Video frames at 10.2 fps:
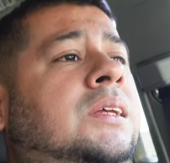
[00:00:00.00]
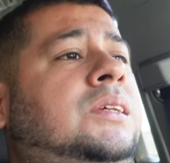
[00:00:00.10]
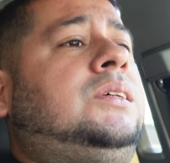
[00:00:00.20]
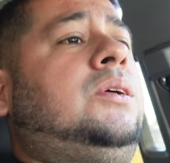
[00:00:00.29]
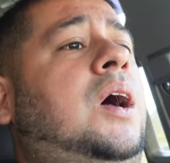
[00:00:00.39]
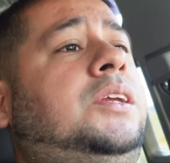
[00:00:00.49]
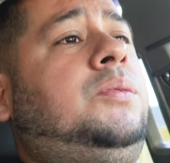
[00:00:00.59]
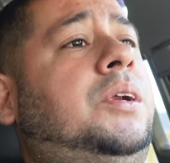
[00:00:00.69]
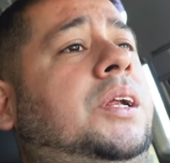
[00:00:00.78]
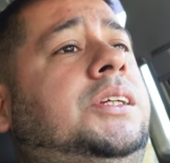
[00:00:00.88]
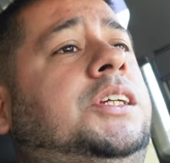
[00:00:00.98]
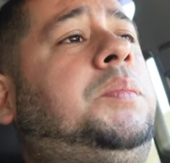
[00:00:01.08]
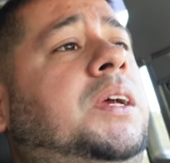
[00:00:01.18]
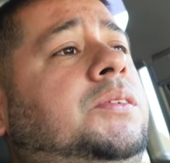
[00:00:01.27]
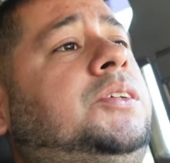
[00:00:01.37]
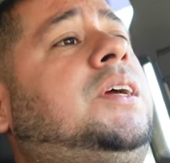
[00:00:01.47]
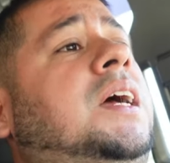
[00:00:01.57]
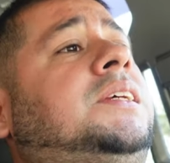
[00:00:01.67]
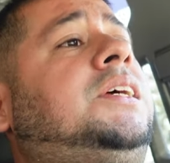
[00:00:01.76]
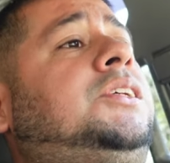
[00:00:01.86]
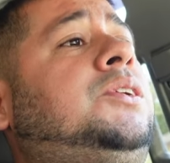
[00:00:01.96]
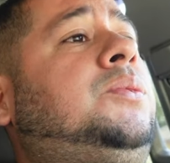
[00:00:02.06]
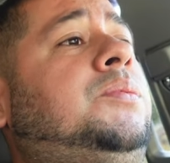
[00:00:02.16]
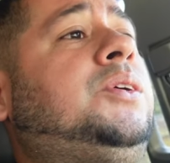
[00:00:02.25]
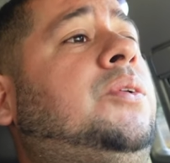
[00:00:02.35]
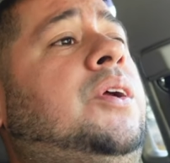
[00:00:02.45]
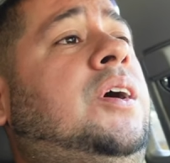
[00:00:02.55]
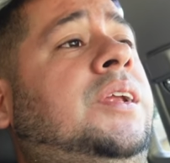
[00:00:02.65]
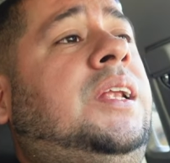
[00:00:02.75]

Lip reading: So I just wanted to touch base with you guys and let you know what was going on.